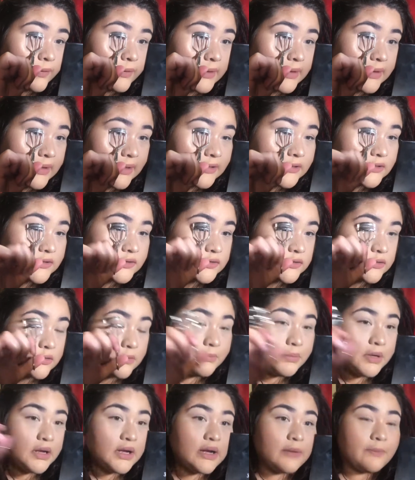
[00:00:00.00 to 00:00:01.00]
and I do
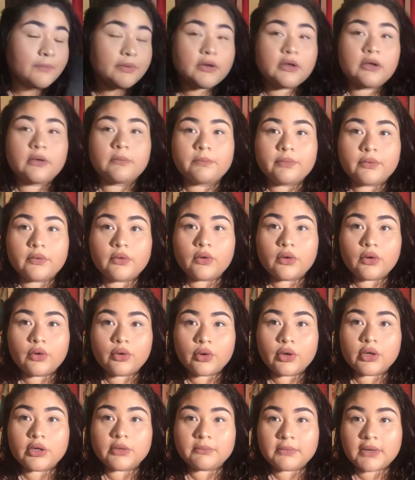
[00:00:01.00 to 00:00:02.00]
pop it up
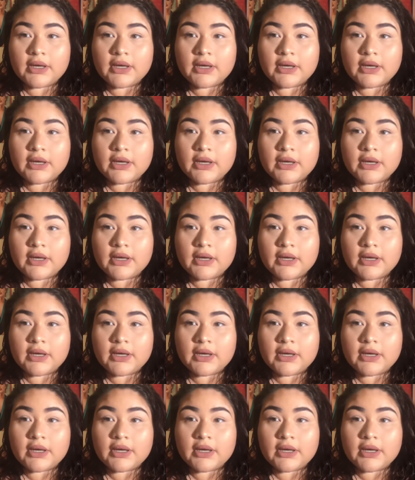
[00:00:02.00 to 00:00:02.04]
on